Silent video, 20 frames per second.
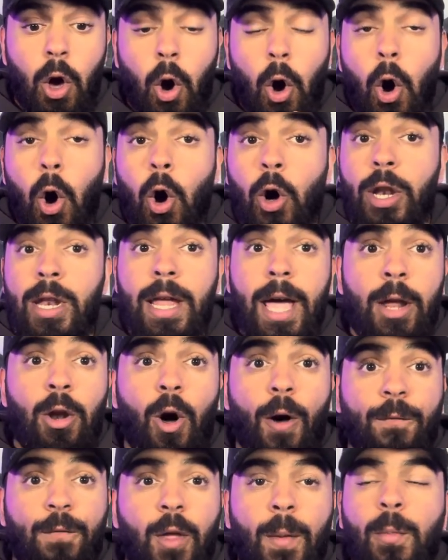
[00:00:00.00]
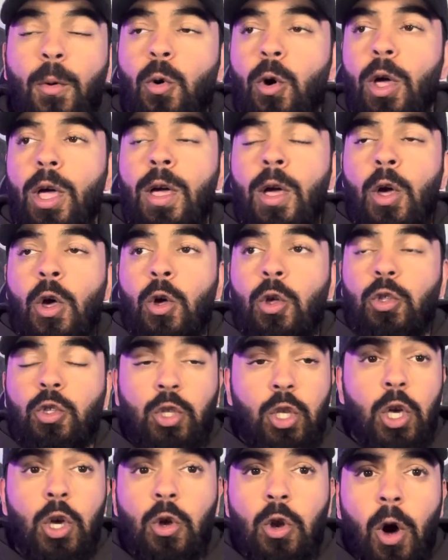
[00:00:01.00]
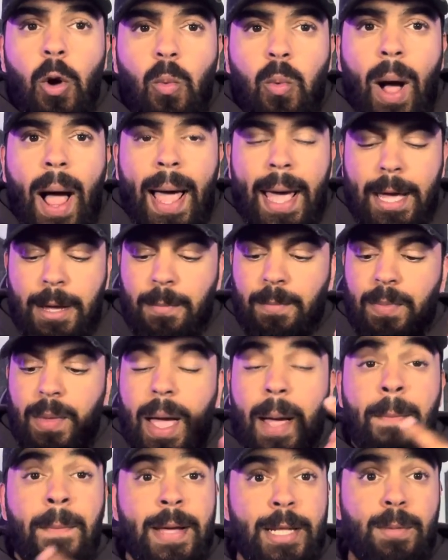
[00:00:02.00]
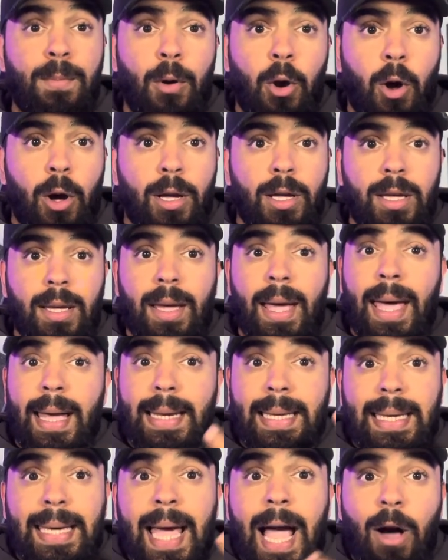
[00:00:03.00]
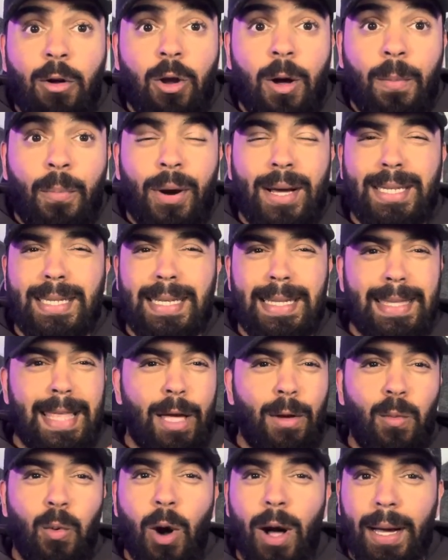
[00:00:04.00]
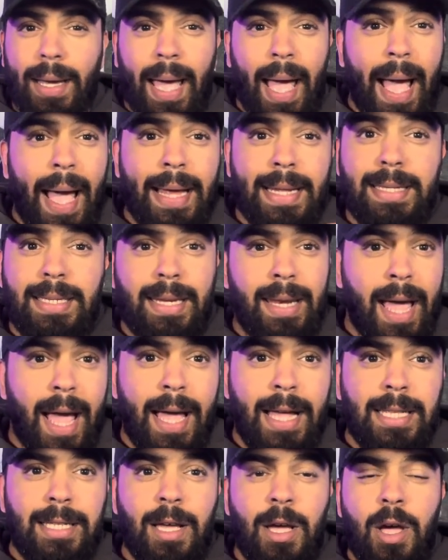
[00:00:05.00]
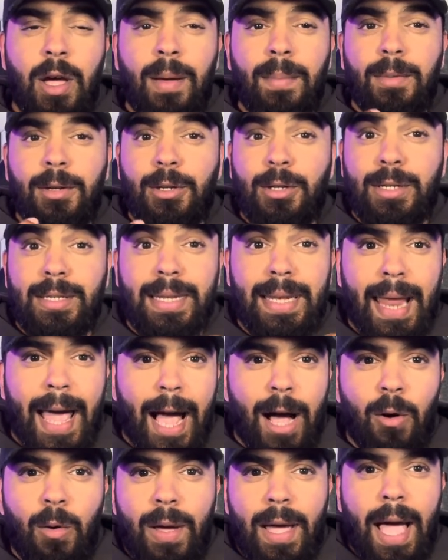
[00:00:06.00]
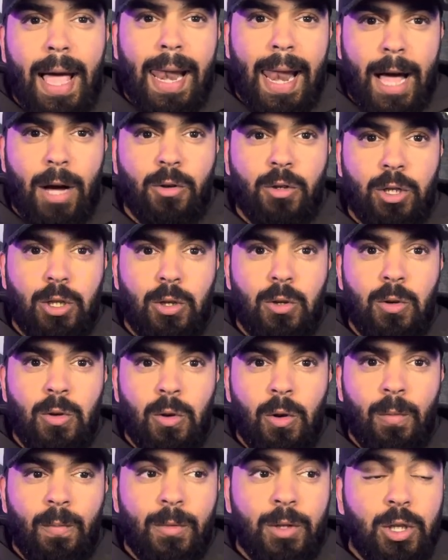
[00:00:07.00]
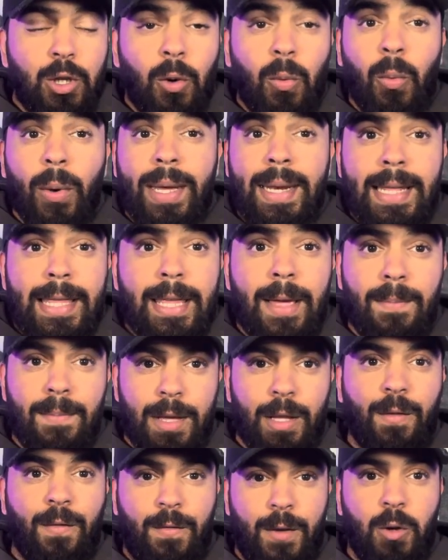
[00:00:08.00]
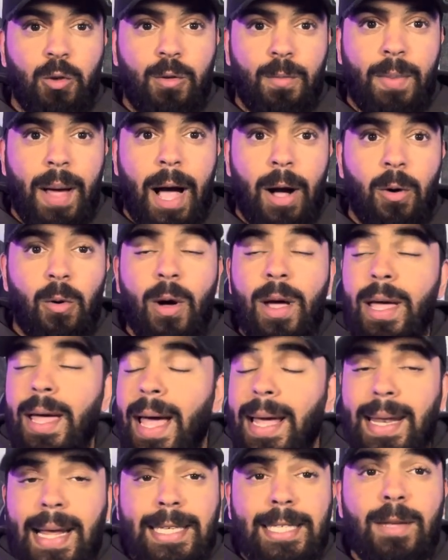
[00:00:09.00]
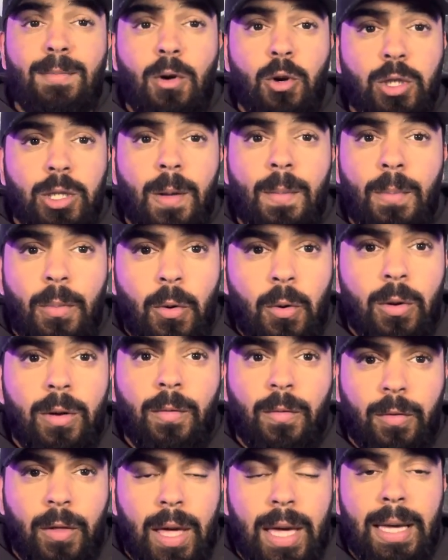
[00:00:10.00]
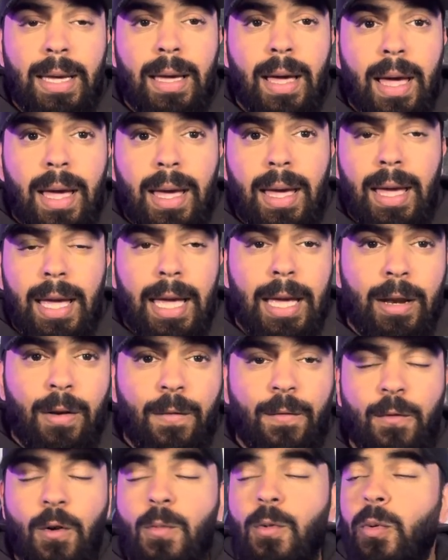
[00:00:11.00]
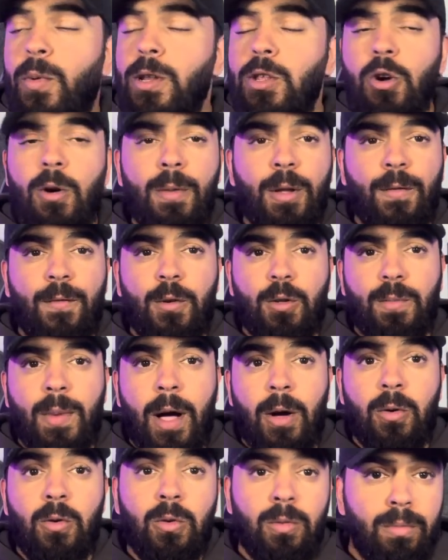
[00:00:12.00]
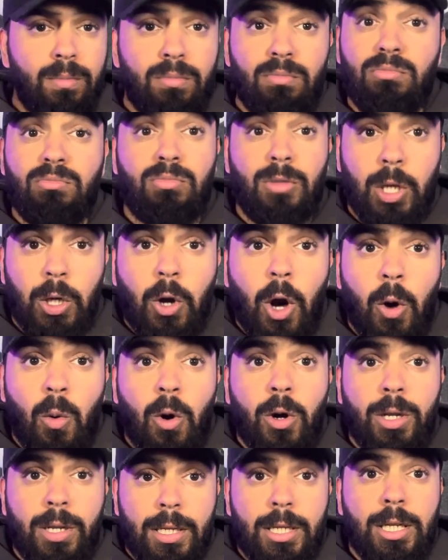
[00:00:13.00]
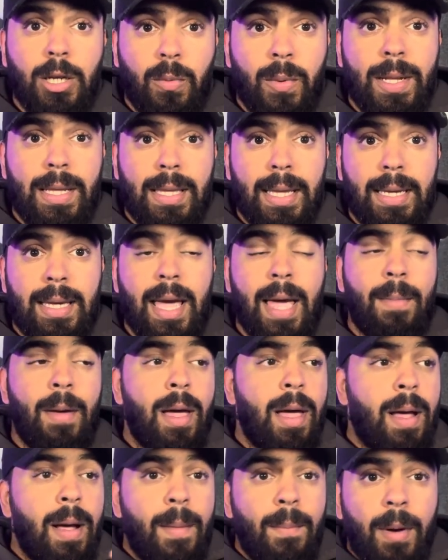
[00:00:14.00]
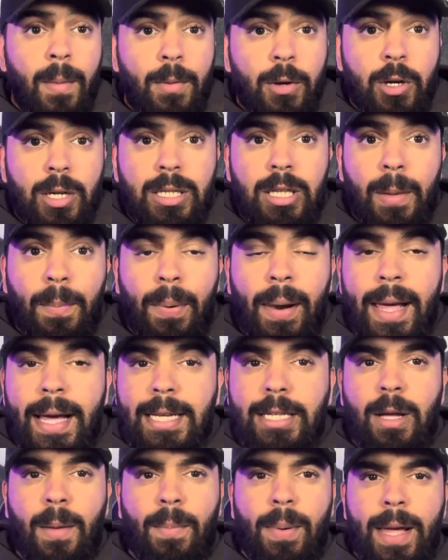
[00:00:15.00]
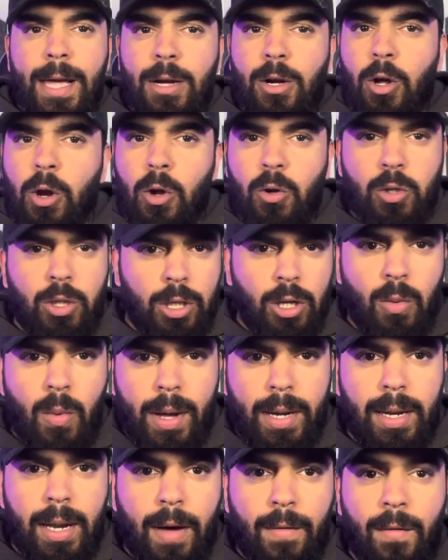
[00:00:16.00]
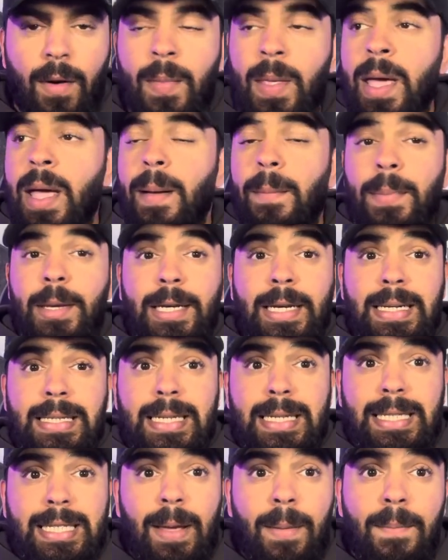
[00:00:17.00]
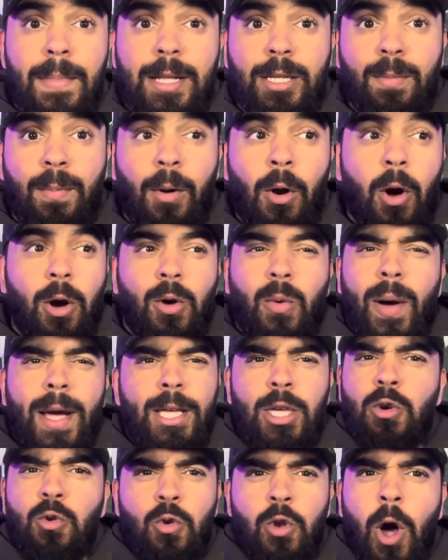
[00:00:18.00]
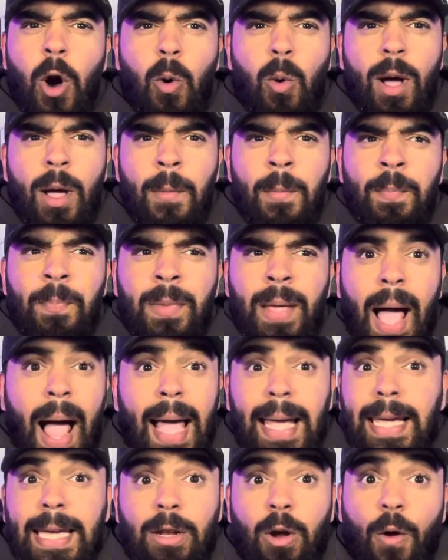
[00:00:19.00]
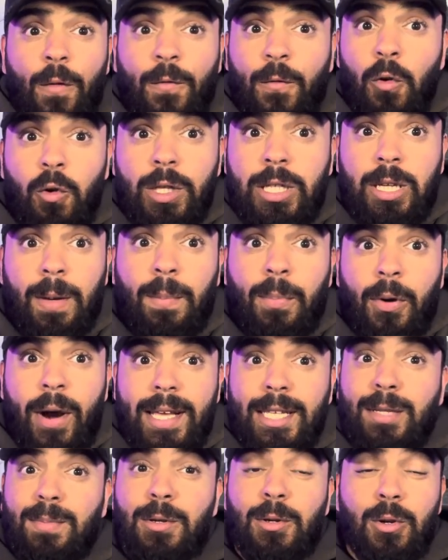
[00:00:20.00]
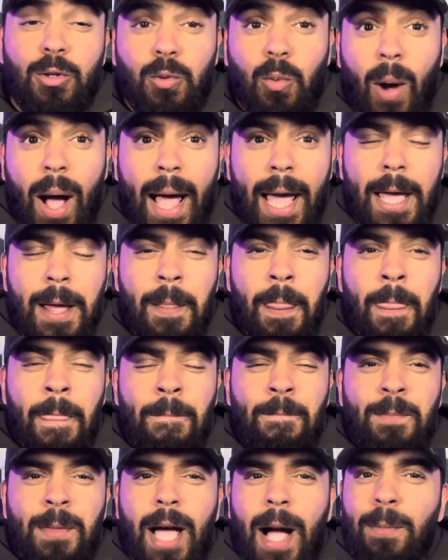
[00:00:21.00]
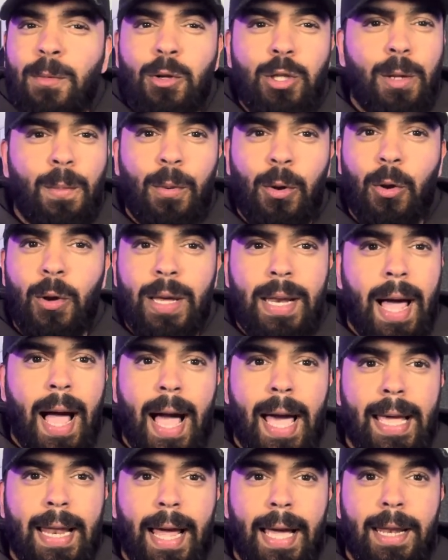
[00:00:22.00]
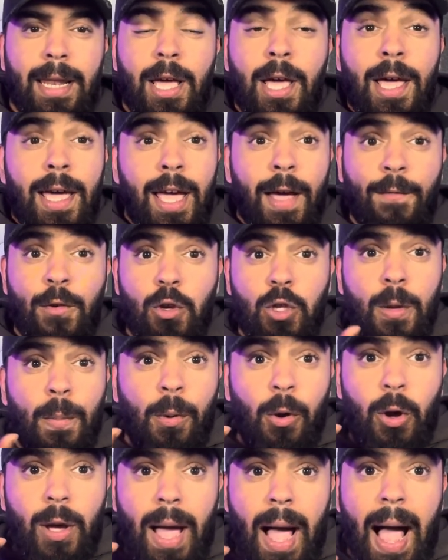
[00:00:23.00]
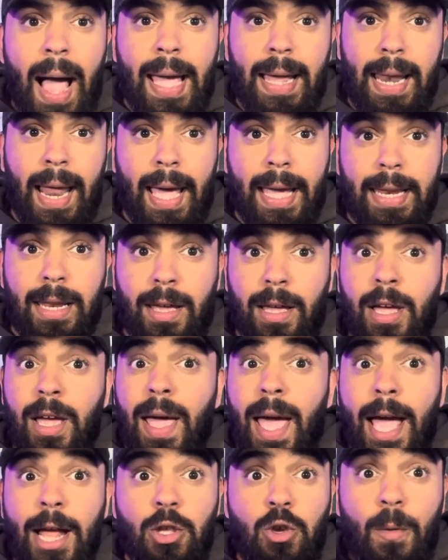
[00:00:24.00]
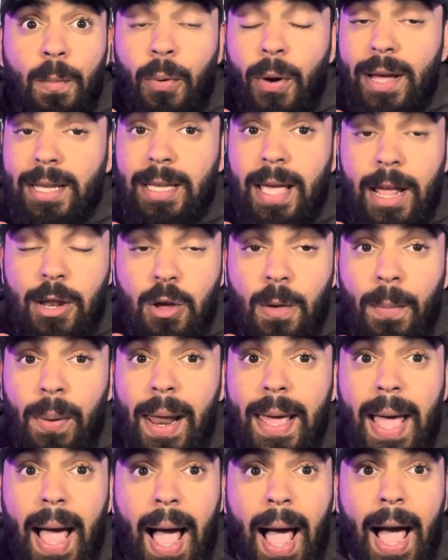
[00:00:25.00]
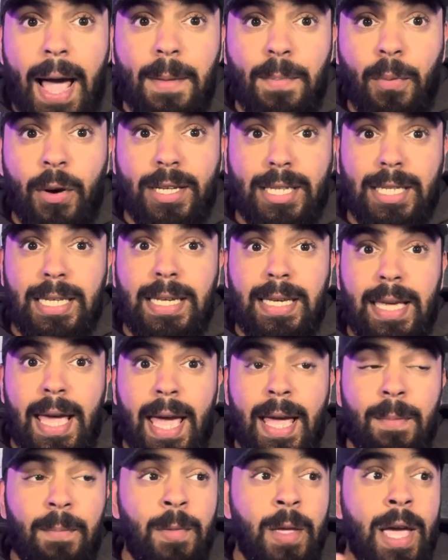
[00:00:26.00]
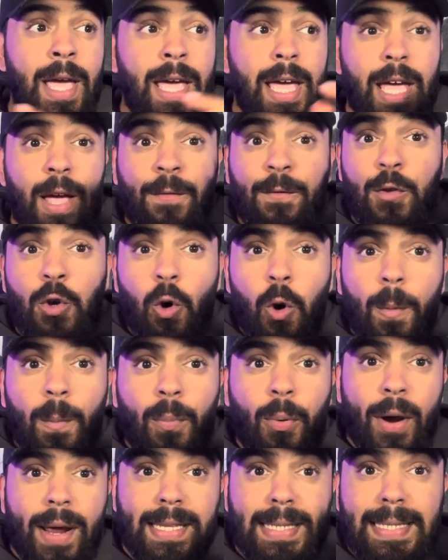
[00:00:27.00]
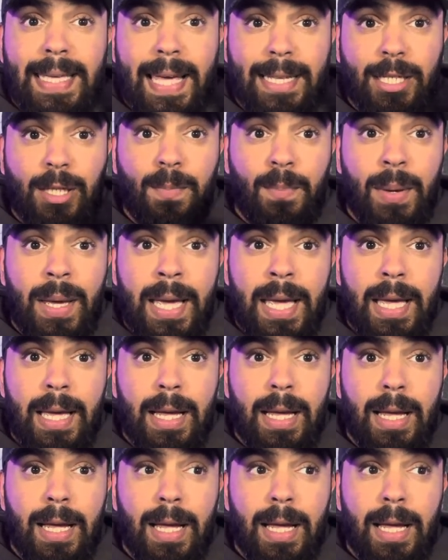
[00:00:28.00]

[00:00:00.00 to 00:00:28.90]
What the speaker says: on and off the ball. Do you know why a mid-block and counter-pressing, they work hand in hand? Because now it allows you to win the midfield battle. And that's the most important thing in football. When you're midfield battle, you go on to win the game. But because the players are playing close to one another, because it's a mid-block where you know I can afford to press, because why? I'm not deploying a high line. If you deploy a high line and you press and you play a high pressing game, if your press gets beat,